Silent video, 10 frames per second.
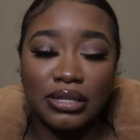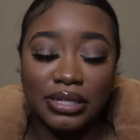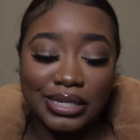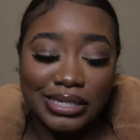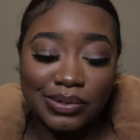
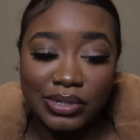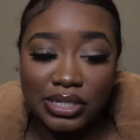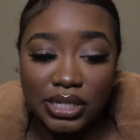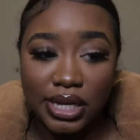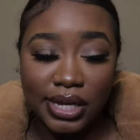This on
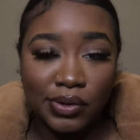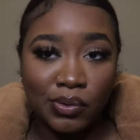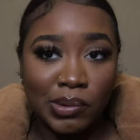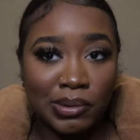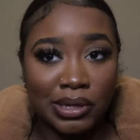this channel,
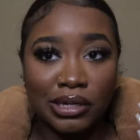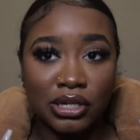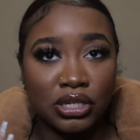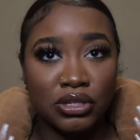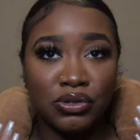we will
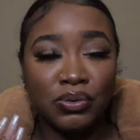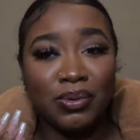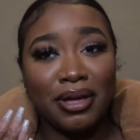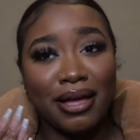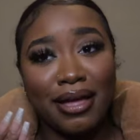literally
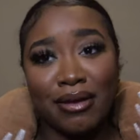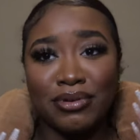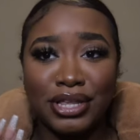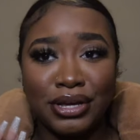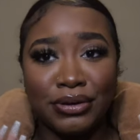do
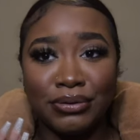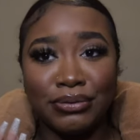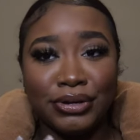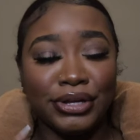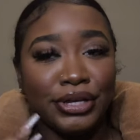everything
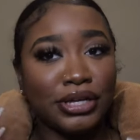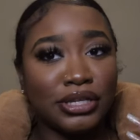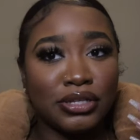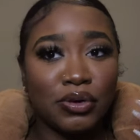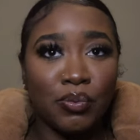girly.
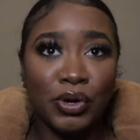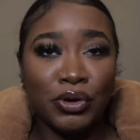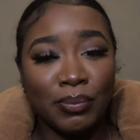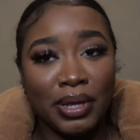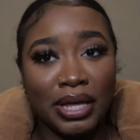We're
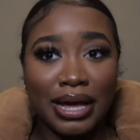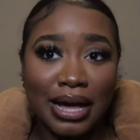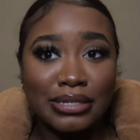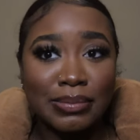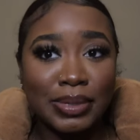gonna be
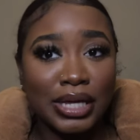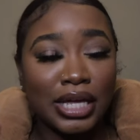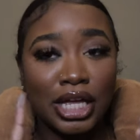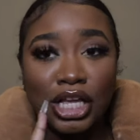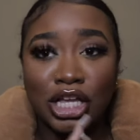gossiping,
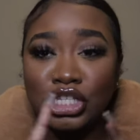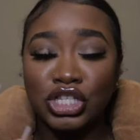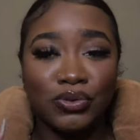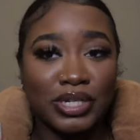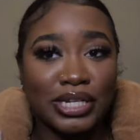
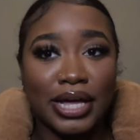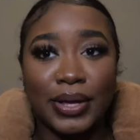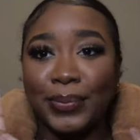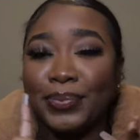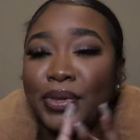story
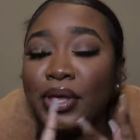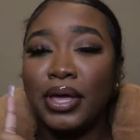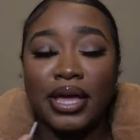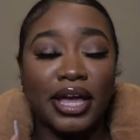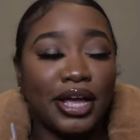time,
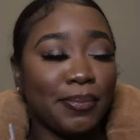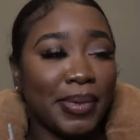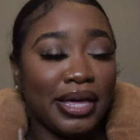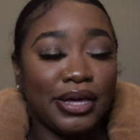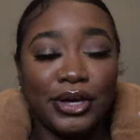
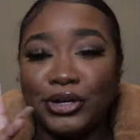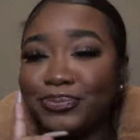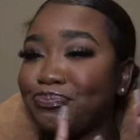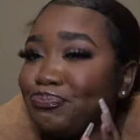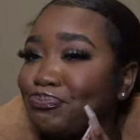makeup,
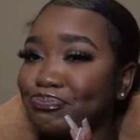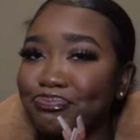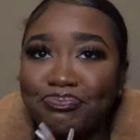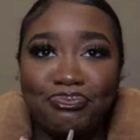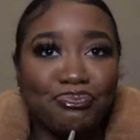
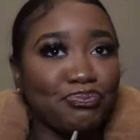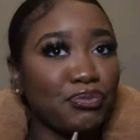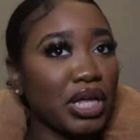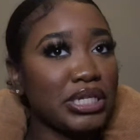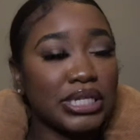
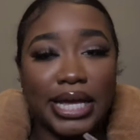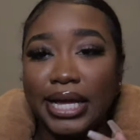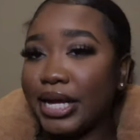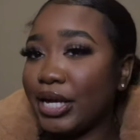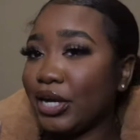
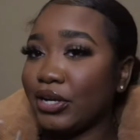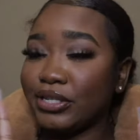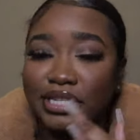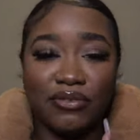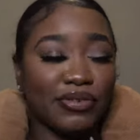skincare,
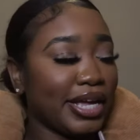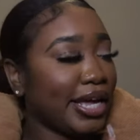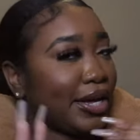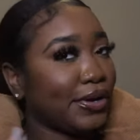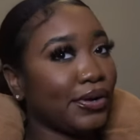self
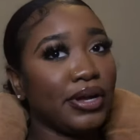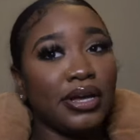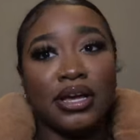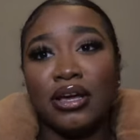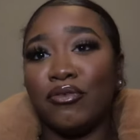care,
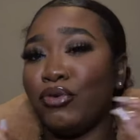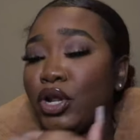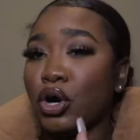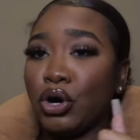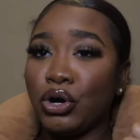
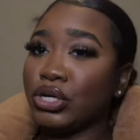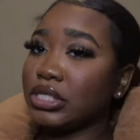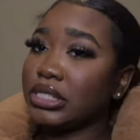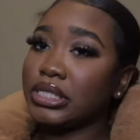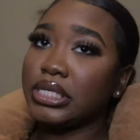
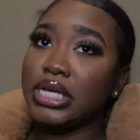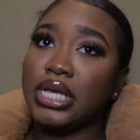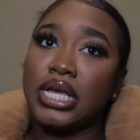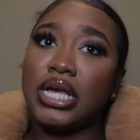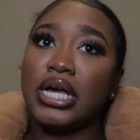vlogs,
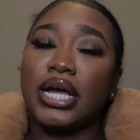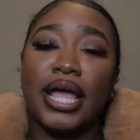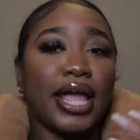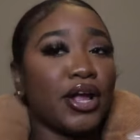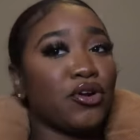
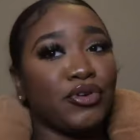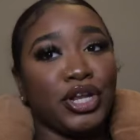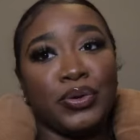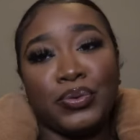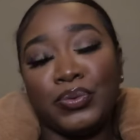hair
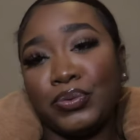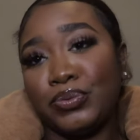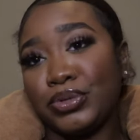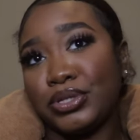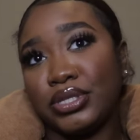
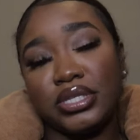videos